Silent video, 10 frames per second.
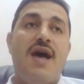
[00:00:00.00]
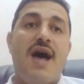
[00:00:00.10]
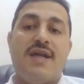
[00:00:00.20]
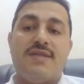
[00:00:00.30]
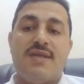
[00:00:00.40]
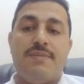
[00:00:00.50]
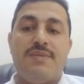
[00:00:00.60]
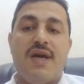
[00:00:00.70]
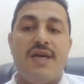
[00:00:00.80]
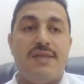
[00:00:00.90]
and some
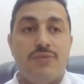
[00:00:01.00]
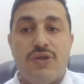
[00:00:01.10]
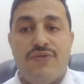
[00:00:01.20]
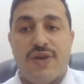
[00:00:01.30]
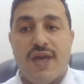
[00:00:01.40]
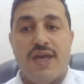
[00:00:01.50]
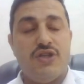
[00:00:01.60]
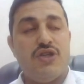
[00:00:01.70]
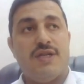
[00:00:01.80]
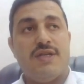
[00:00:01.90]
diet
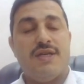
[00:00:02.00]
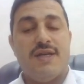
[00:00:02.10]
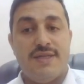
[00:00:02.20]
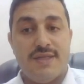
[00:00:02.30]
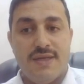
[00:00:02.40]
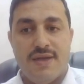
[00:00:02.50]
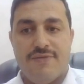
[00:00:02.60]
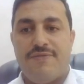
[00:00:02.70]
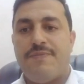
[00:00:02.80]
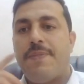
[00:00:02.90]
modification is
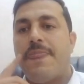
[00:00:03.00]
enough.